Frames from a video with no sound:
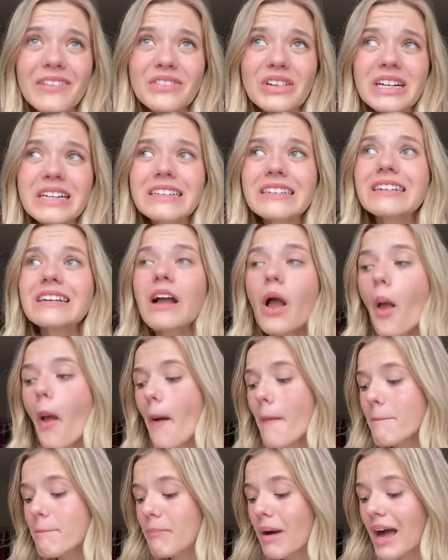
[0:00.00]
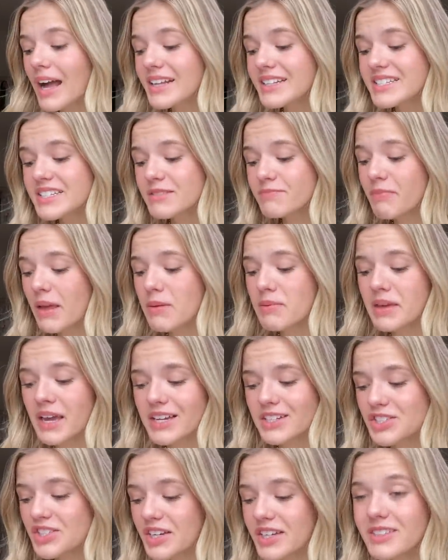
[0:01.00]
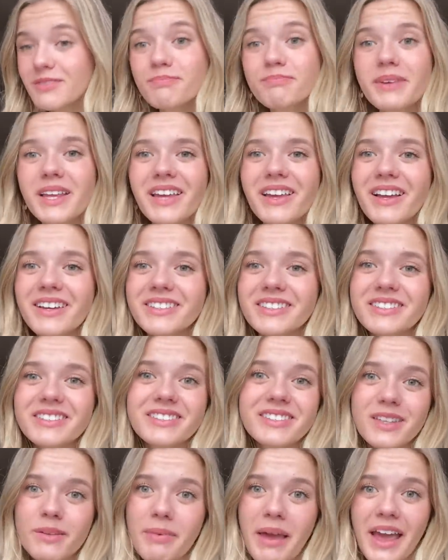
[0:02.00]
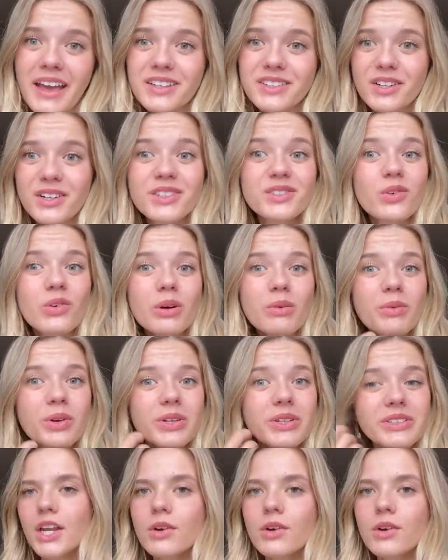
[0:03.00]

never but maybe I should because the bags are adorable.